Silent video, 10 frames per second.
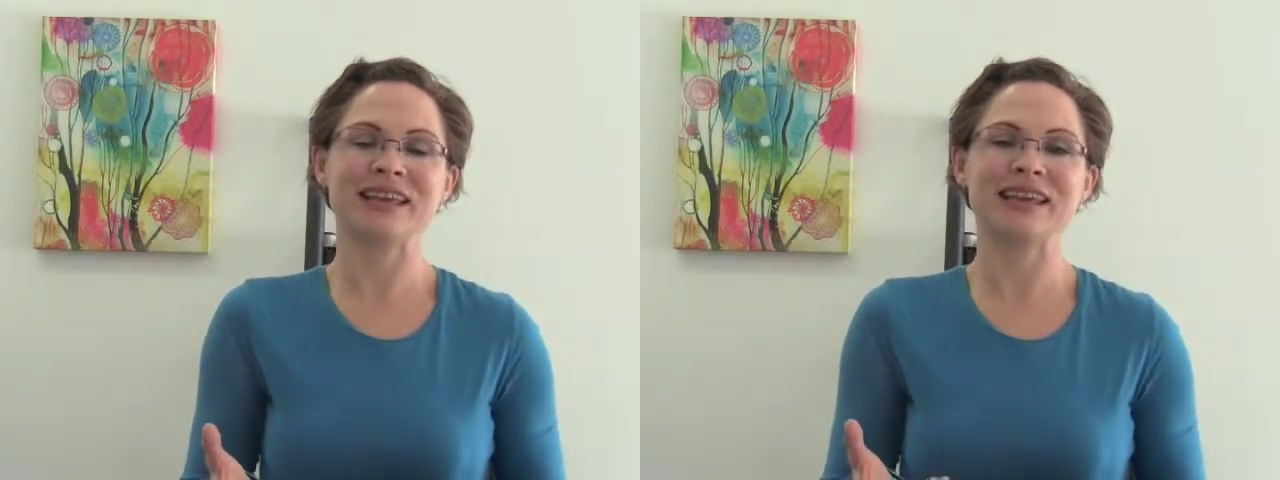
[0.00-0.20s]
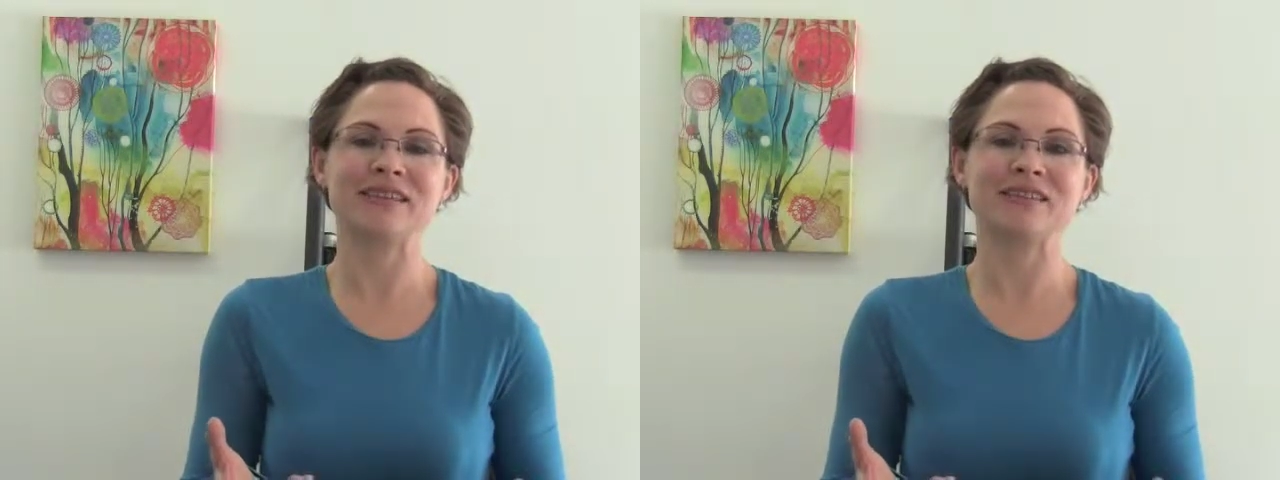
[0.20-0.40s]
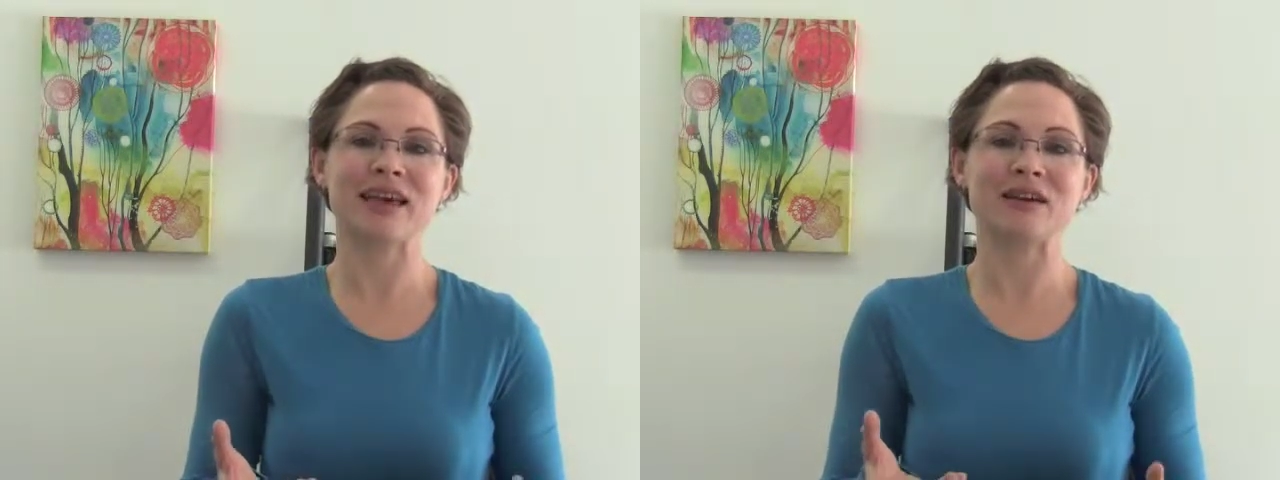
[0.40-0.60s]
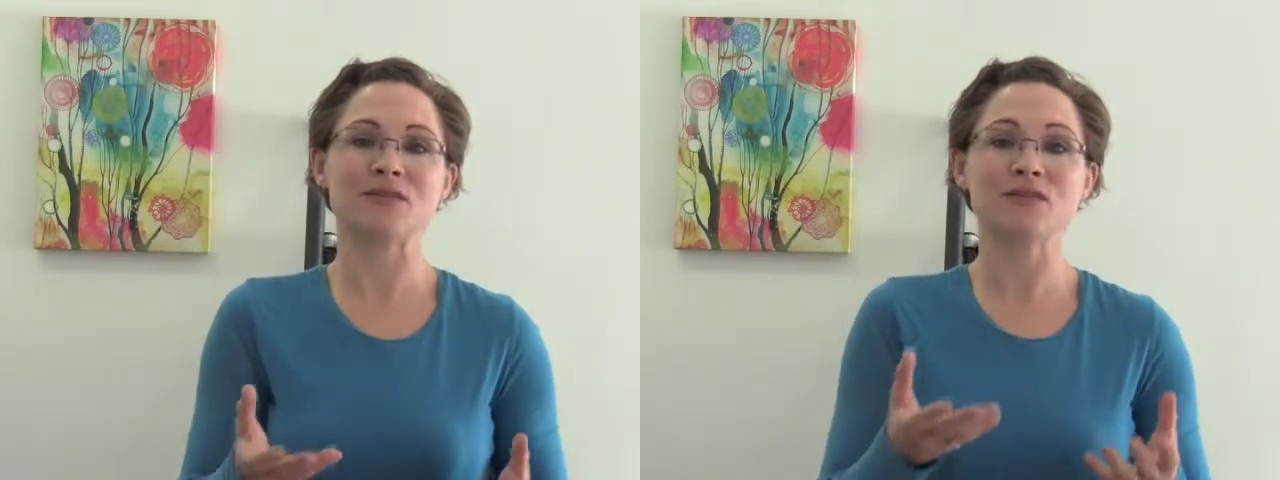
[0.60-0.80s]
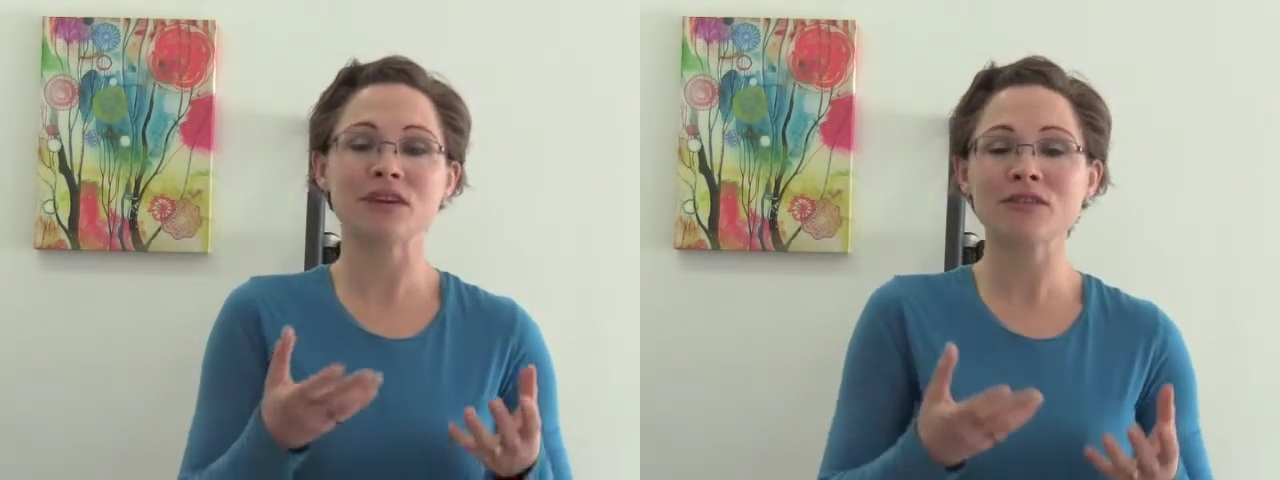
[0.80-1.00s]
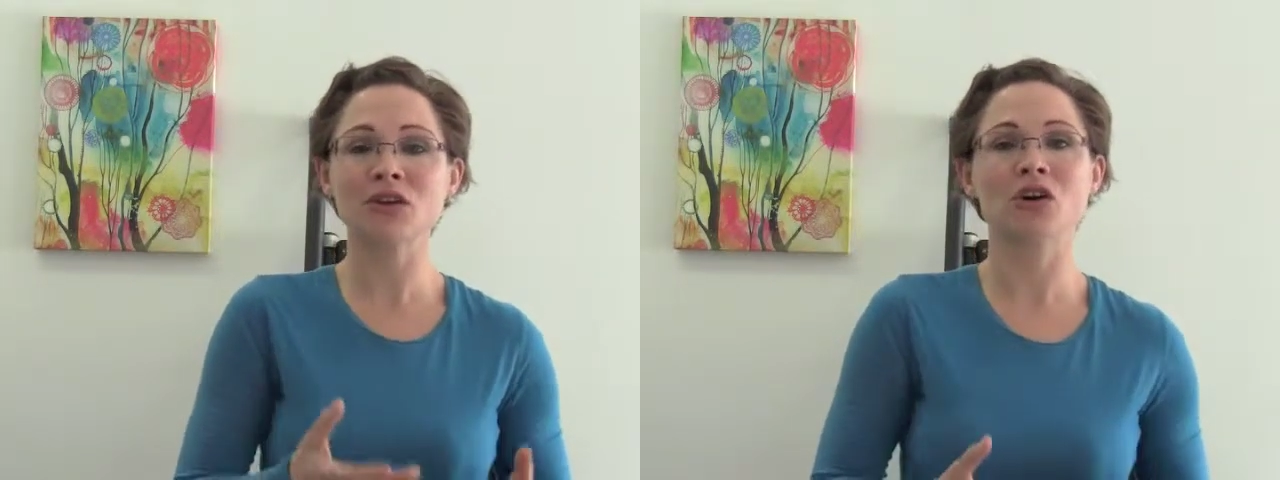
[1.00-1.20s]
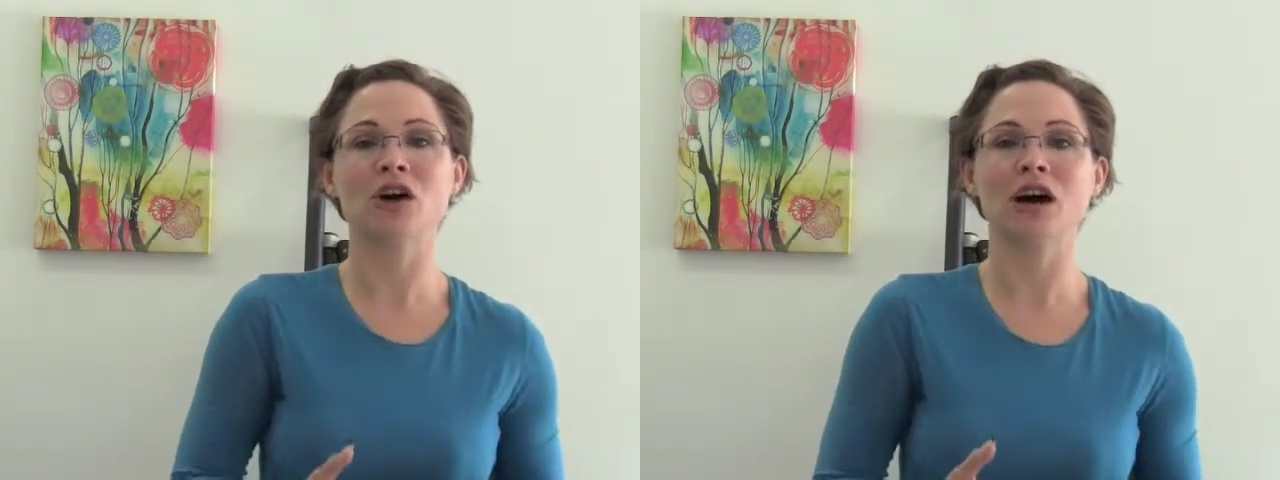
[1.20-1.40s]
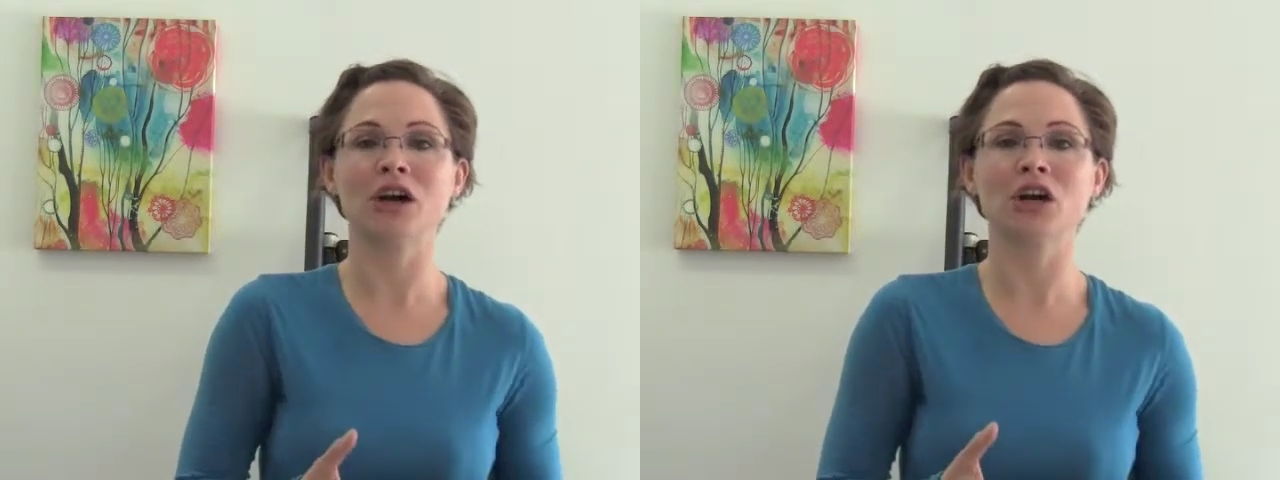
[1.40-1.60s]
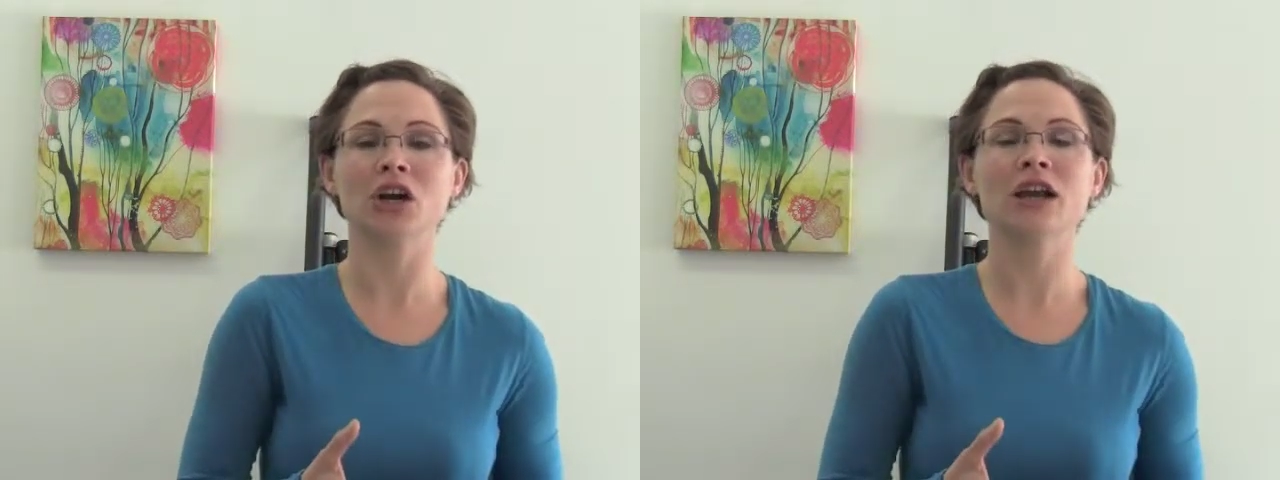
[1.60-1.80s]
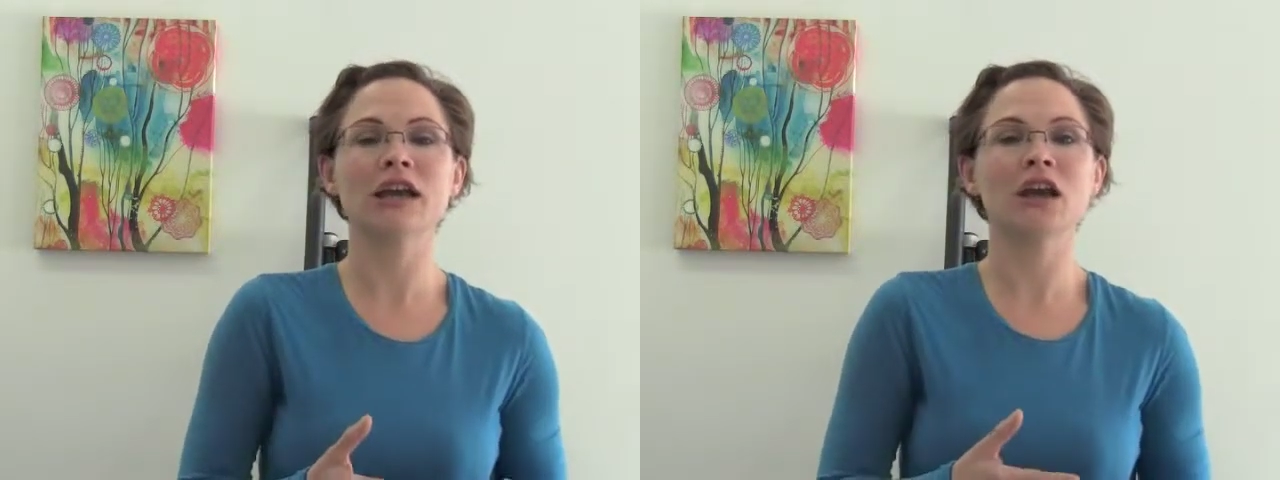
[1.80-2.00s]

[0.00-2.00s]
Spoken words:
is that physical hunger